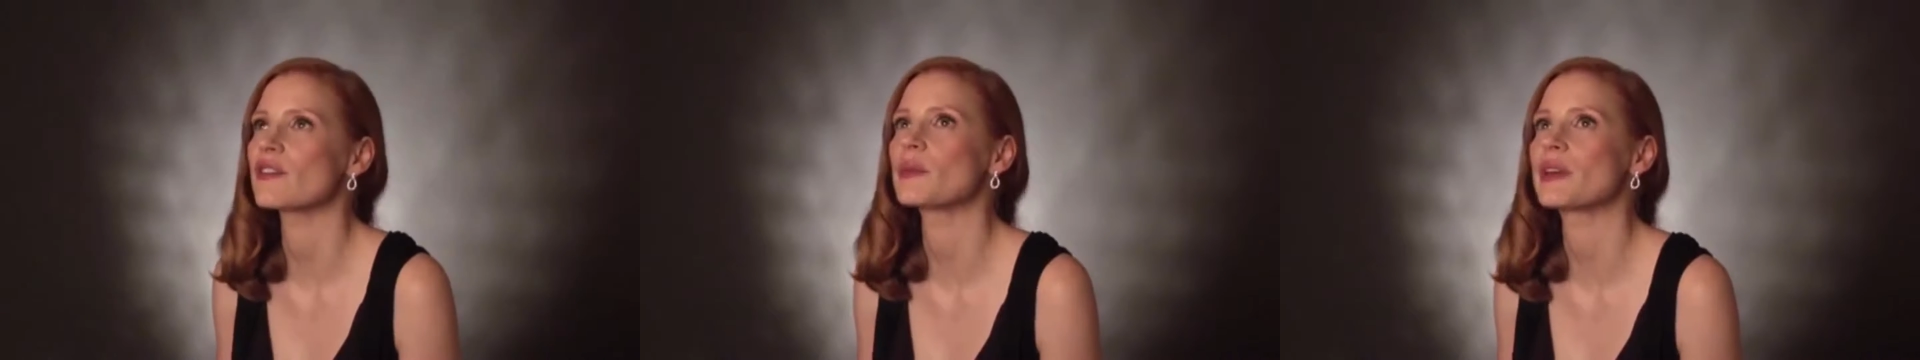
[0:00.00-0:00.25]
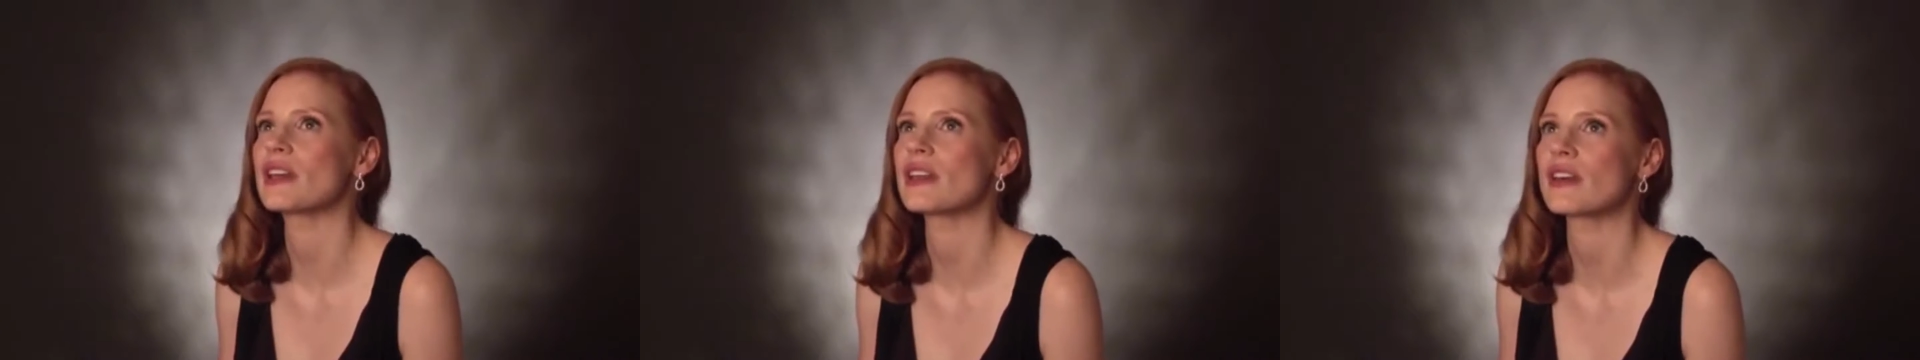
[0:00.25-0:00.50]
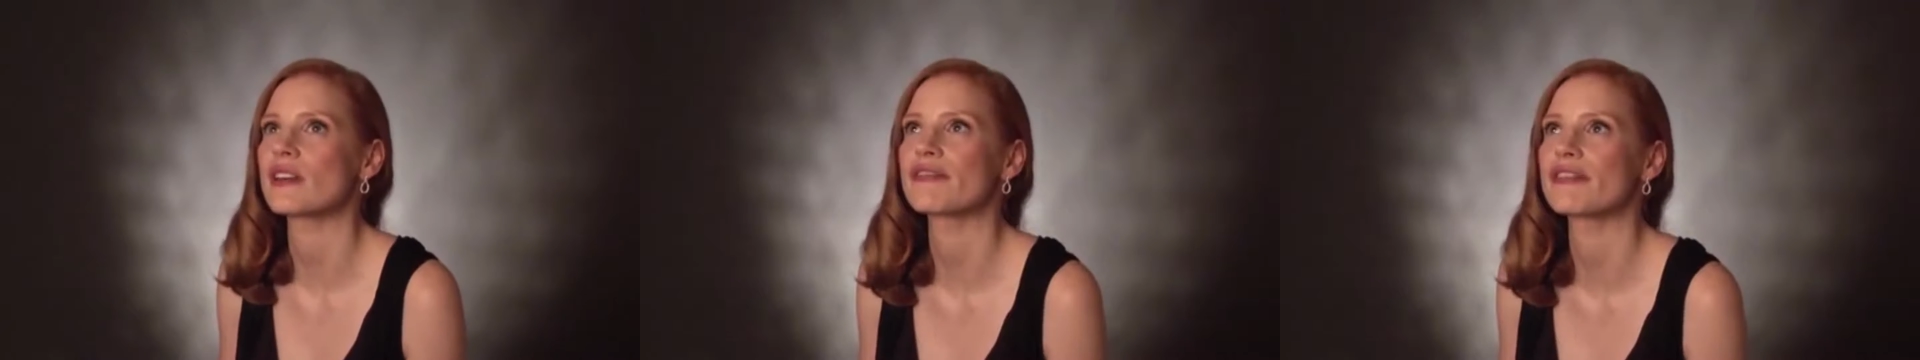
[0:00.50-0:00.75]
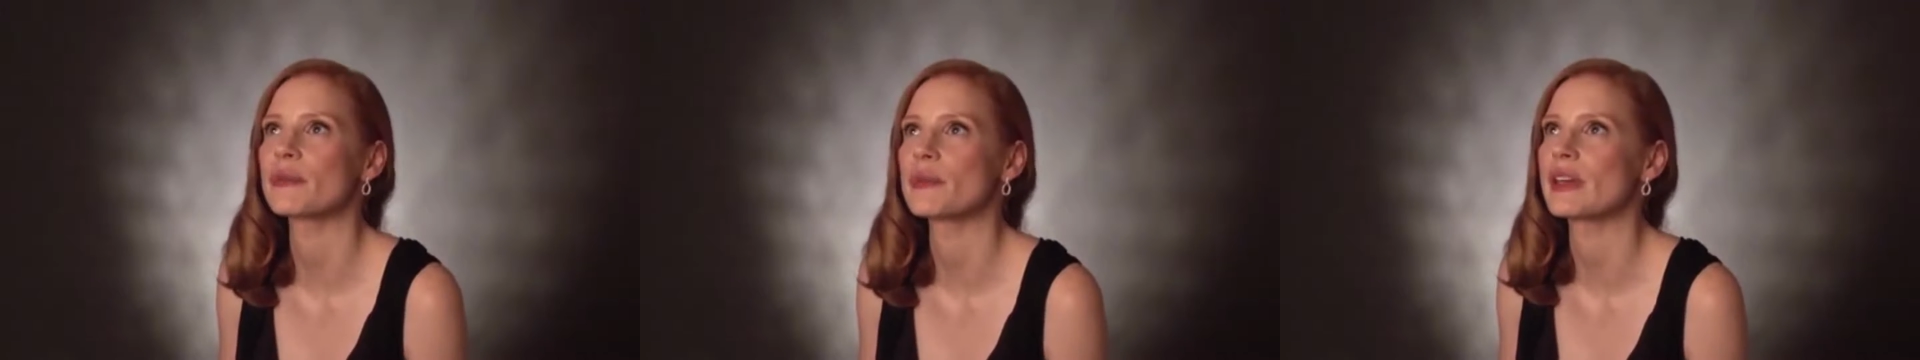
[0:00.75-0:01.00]
of the beginning
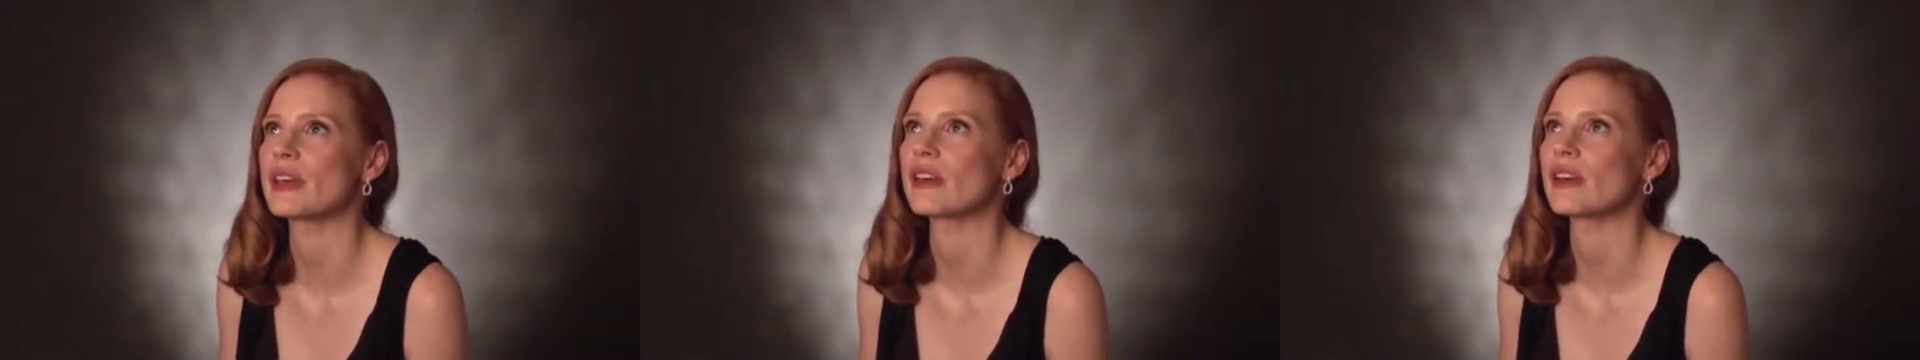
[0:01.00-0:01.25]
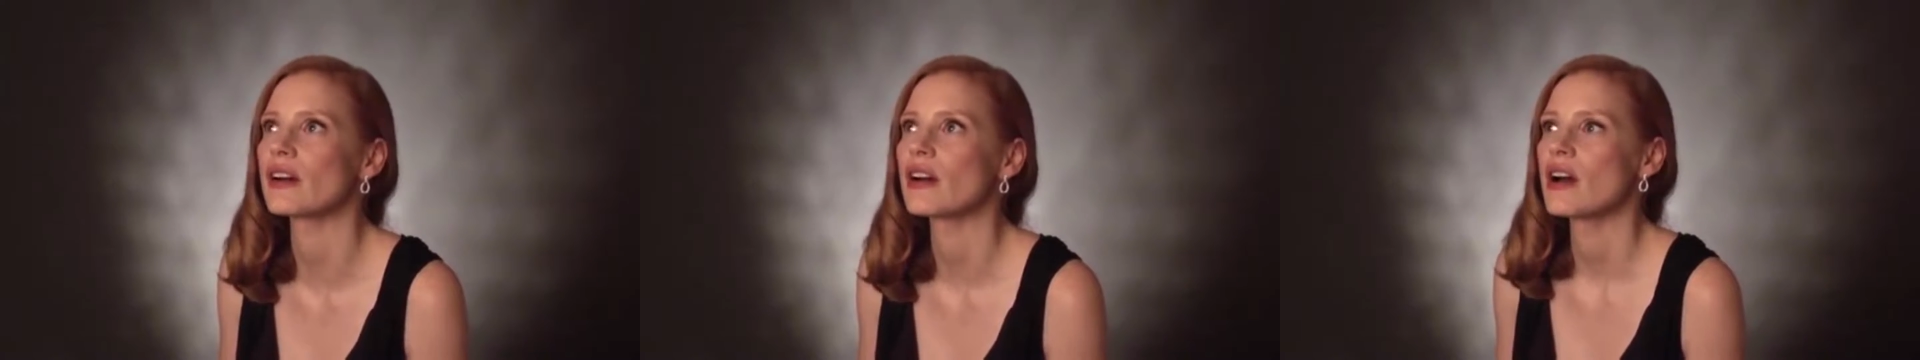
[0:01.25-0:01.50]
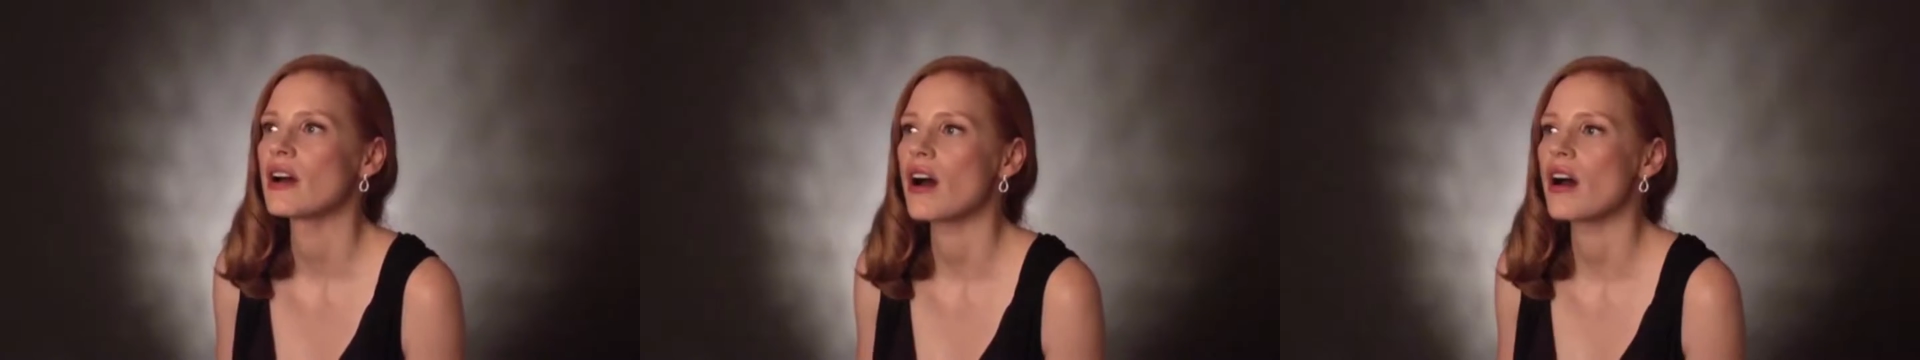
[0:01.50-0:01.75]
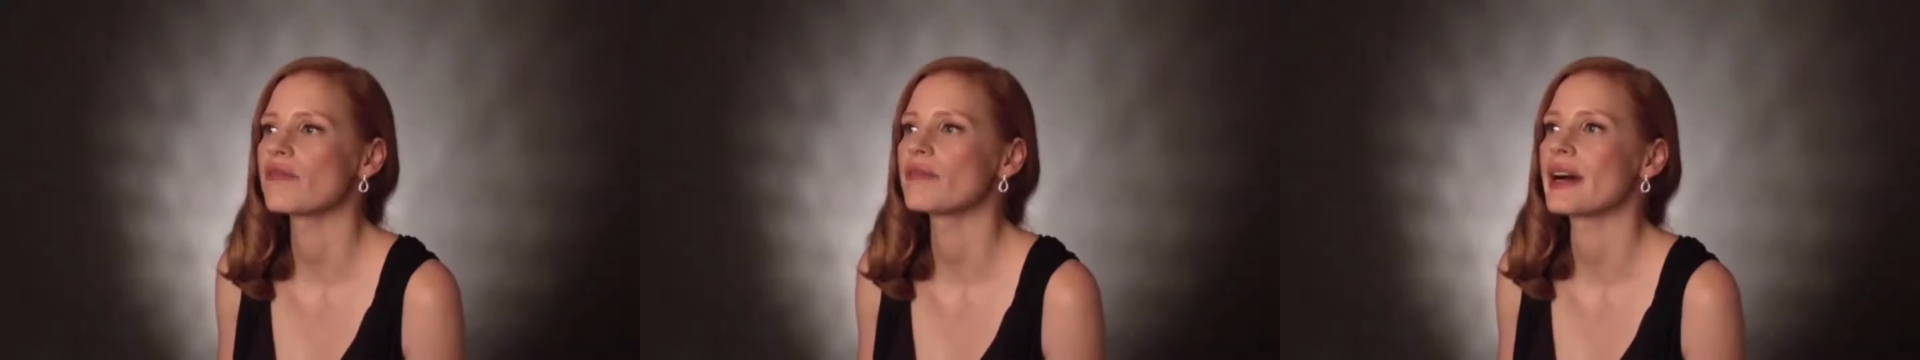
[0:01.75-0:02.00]
for me
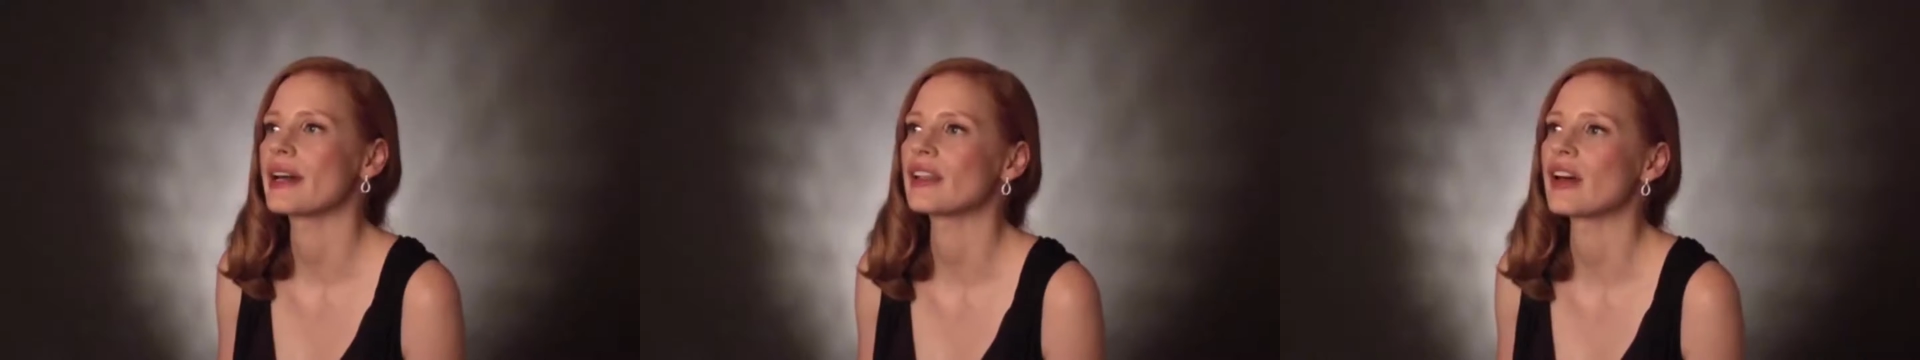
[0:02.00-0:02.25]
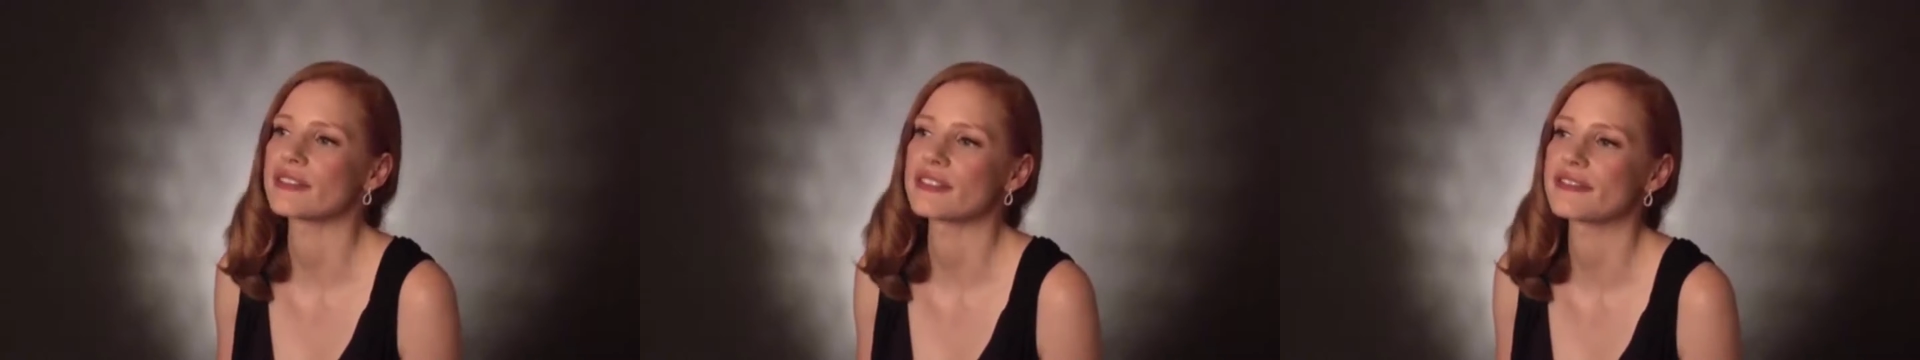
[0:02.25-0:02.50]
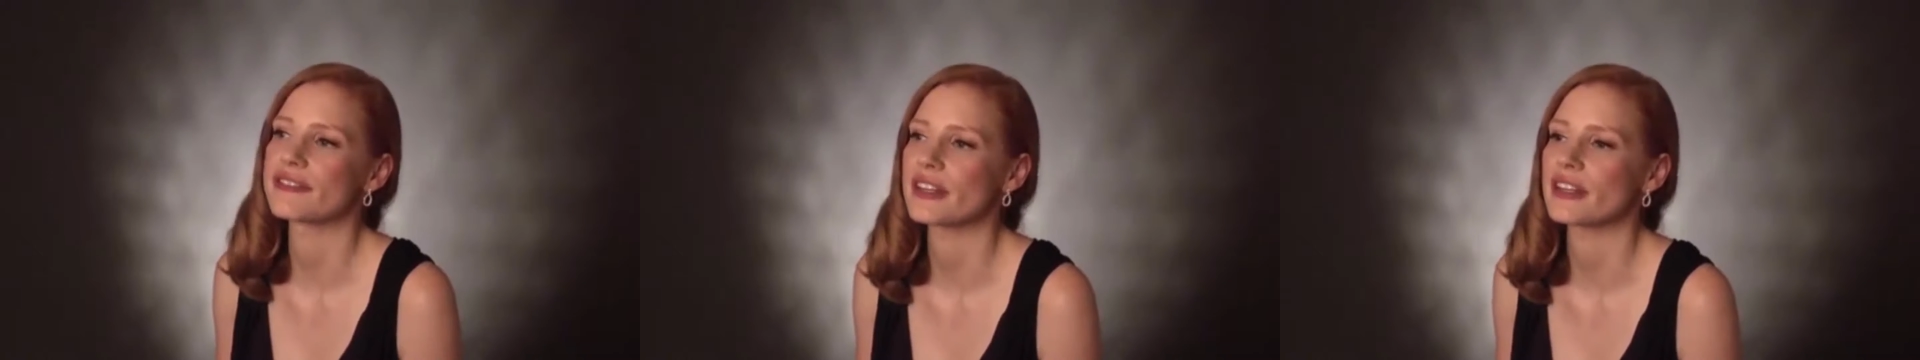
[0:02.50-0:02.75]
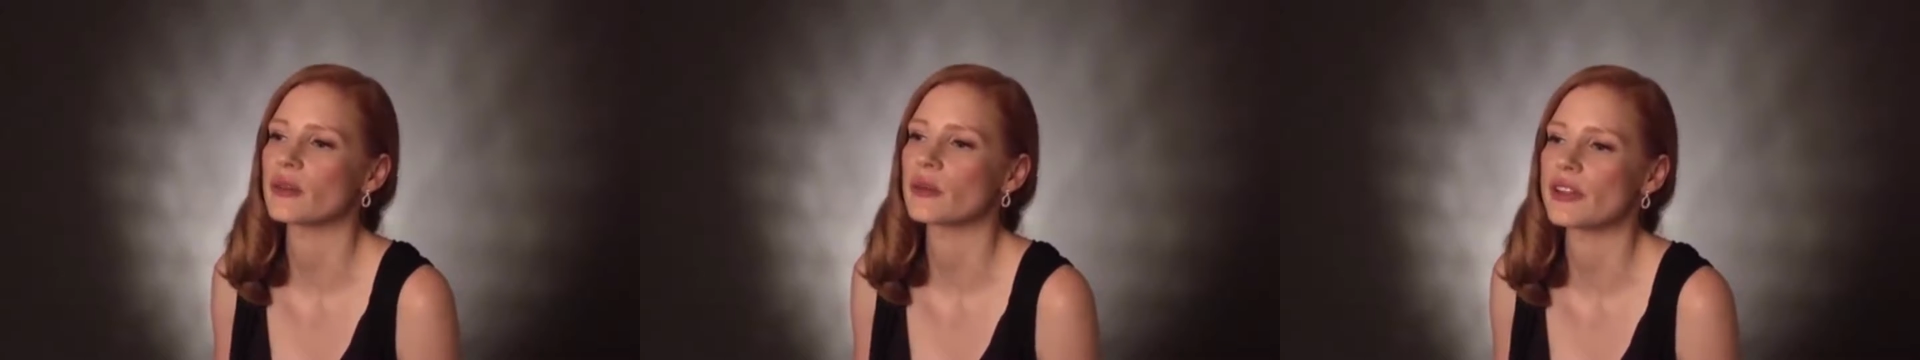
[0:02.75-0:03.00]
of my love
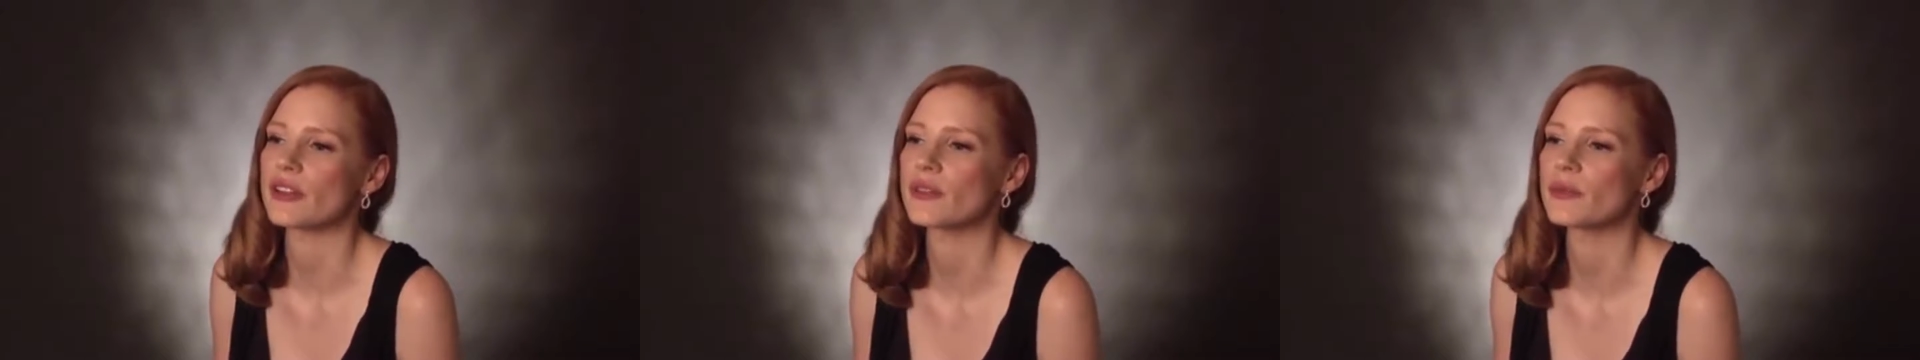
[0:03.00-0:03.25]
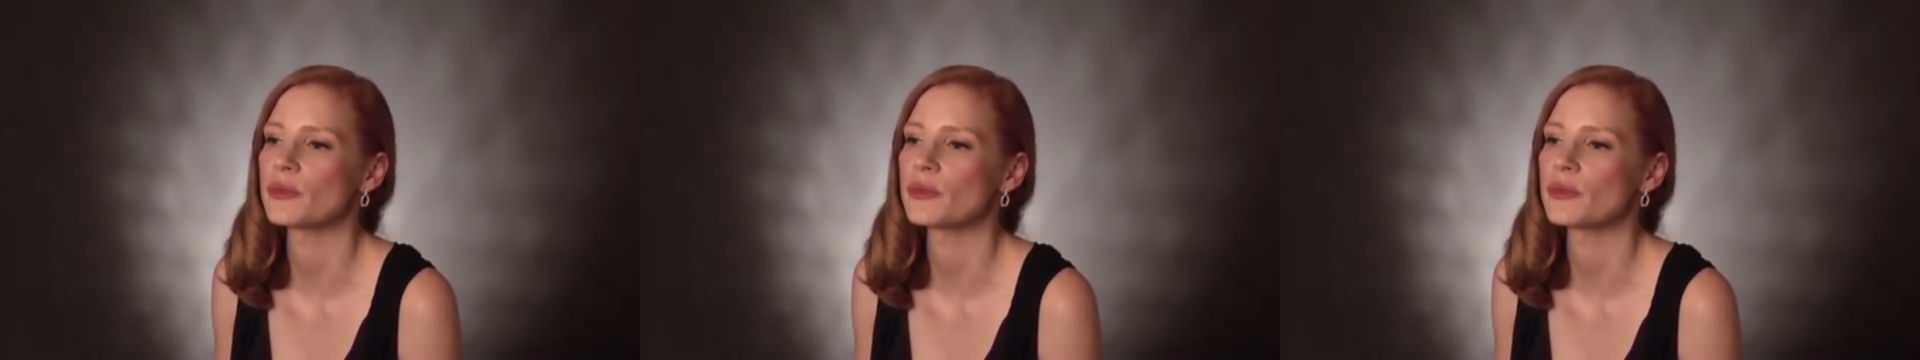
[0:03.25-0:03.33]
affair with